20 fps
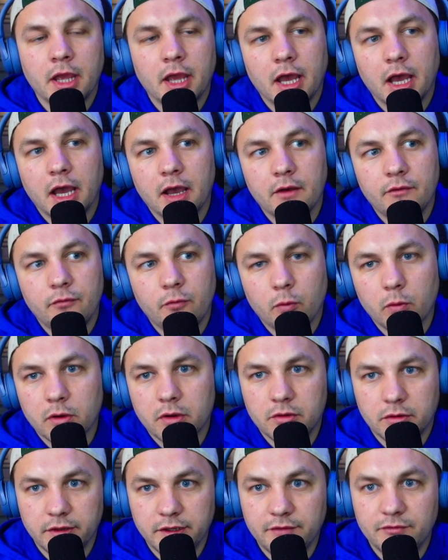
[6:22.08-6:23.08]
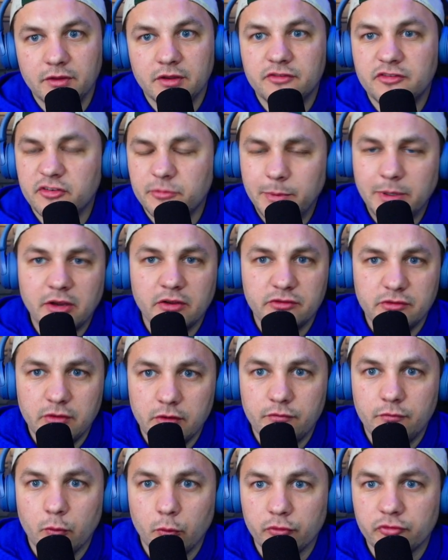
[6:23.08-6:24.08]
for Cleveland just because they're
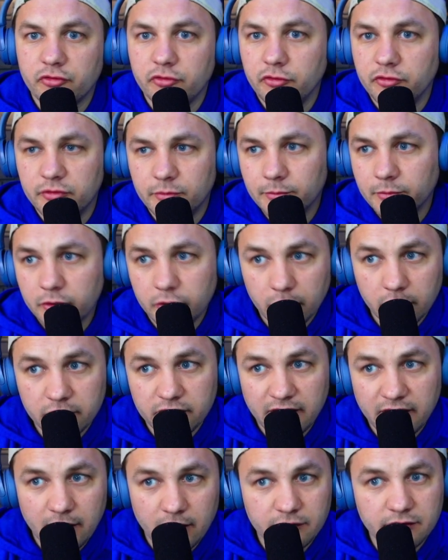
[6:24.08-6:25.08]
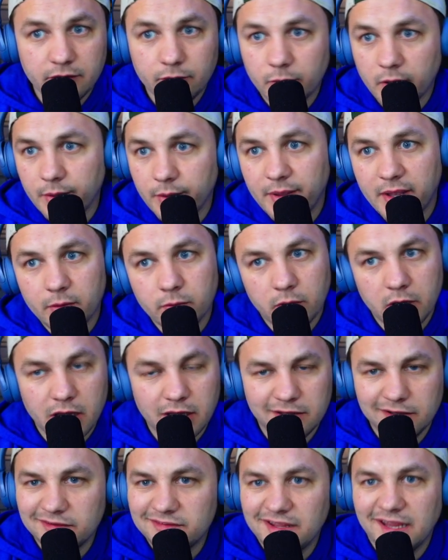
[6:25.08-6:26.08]
forced to use him. Good, talented running back. We're not
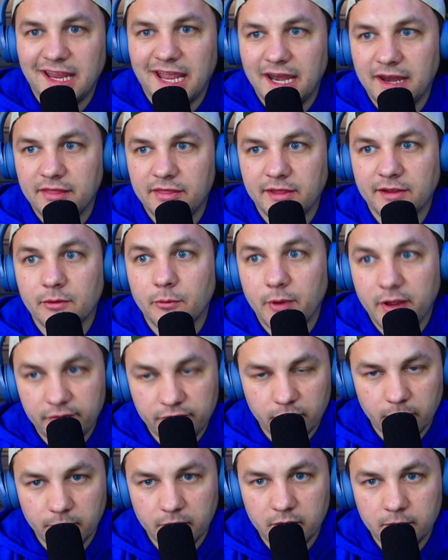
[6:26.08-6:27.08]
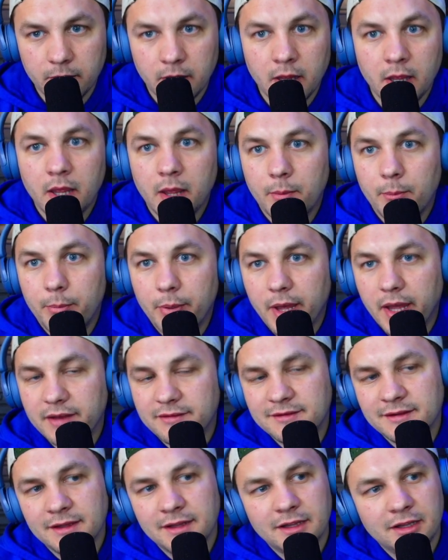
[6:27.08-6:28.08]
going to take anything away from him. But
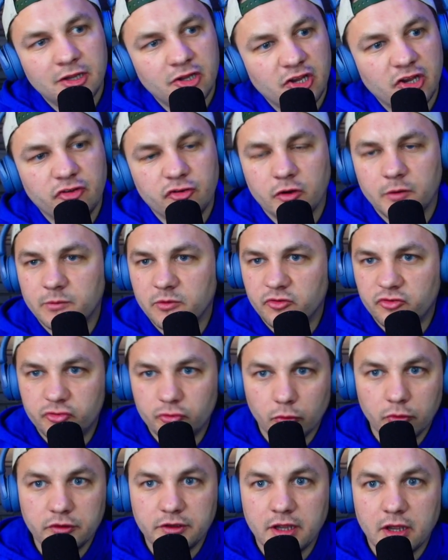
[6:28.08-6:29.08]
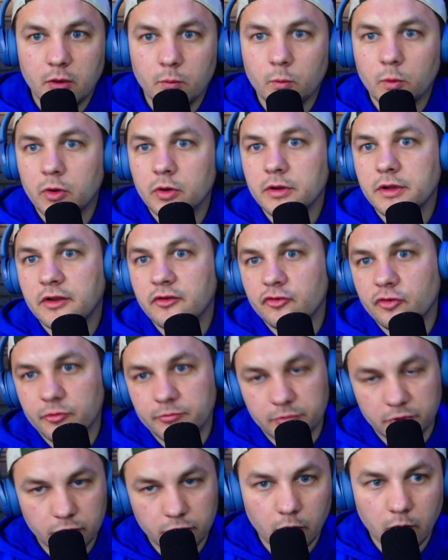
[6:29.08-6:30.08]
in terms of short down work, in terms
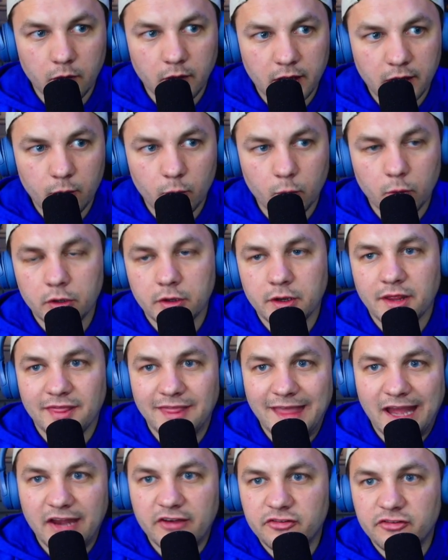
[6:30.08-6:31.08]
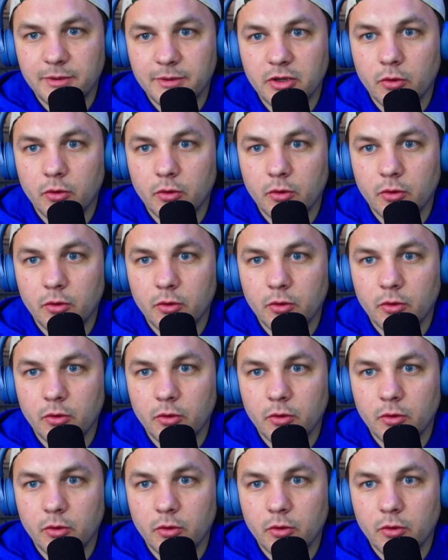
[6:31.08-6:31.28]
of goal line work, that should be going to